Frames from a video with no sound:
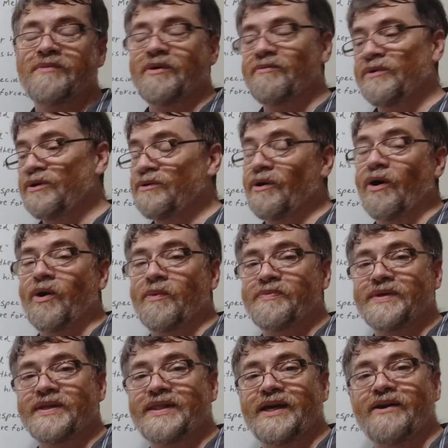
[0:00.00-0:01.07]
You you hope
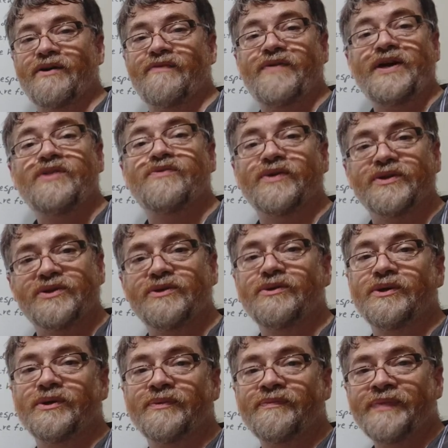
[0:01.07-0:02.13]
that they are faithful to
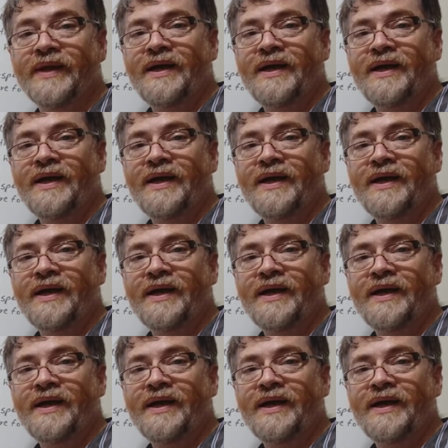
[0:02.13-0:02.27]
you,